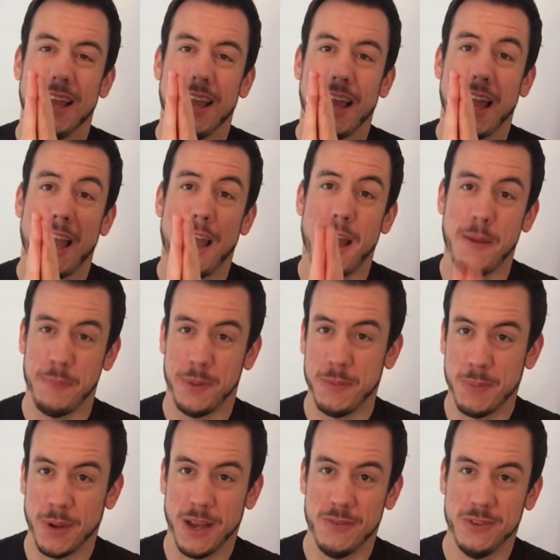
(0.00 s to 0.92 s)
Happy
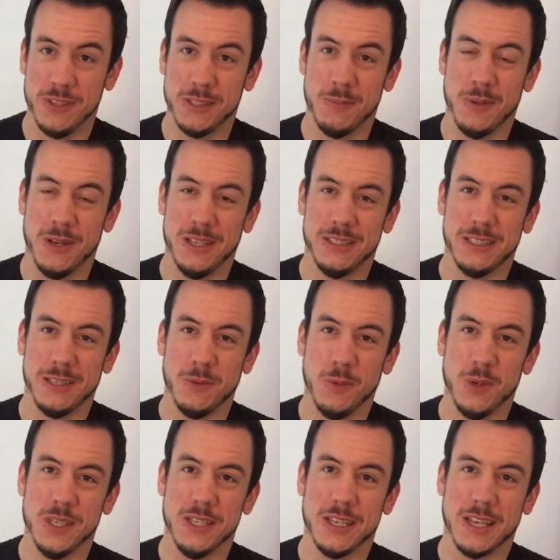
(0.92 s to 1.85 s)
Bi Visibility
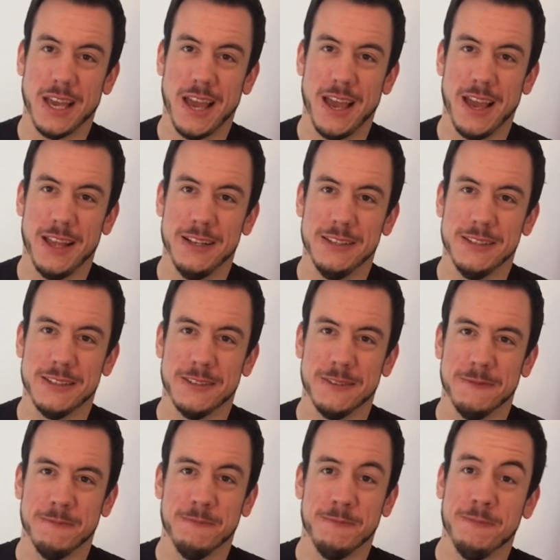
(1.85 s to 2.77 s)
Week, and
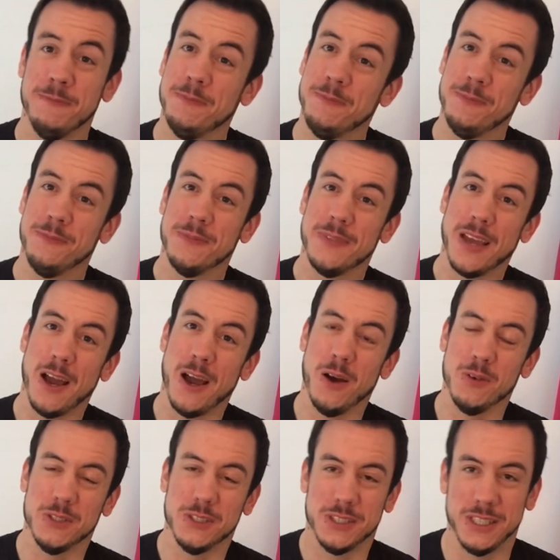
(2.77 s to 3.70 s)
I
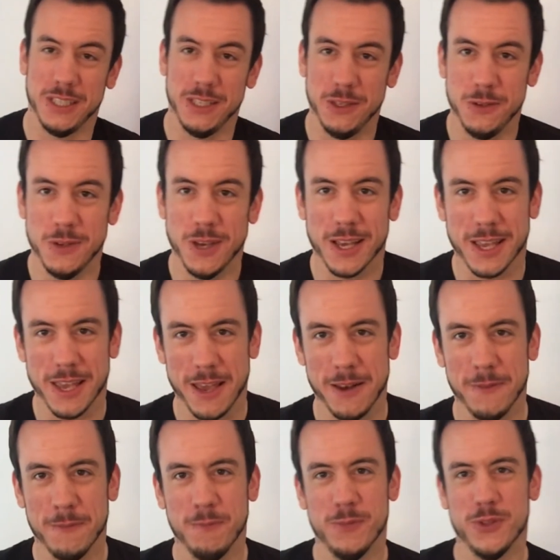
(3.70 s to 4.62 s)
will see you again
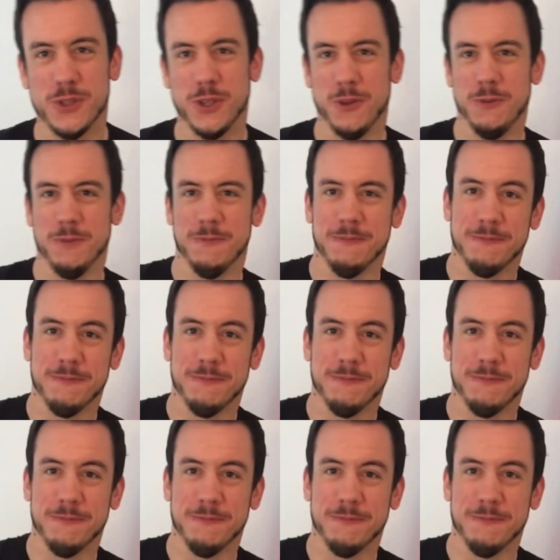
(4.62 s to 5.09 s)
soon.